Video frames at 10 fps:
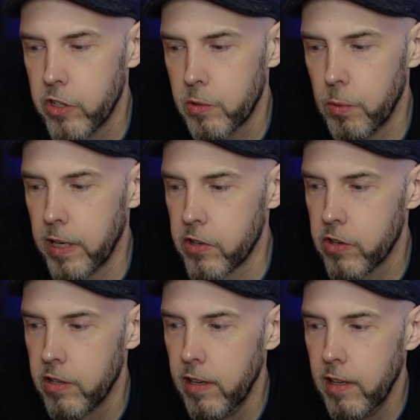just
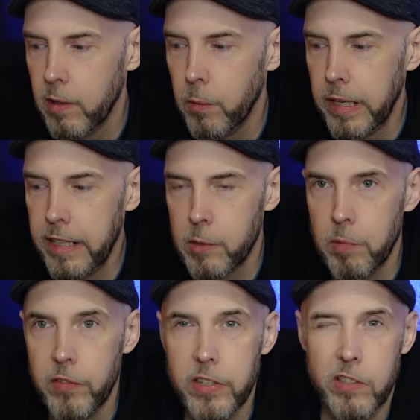watch one of his
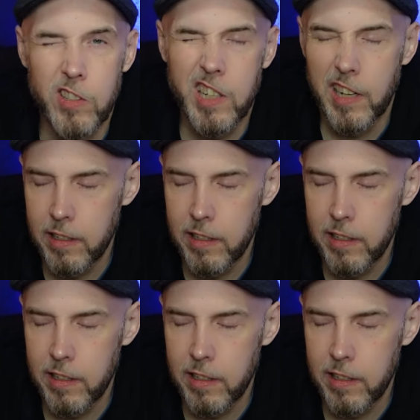movies and you'll kind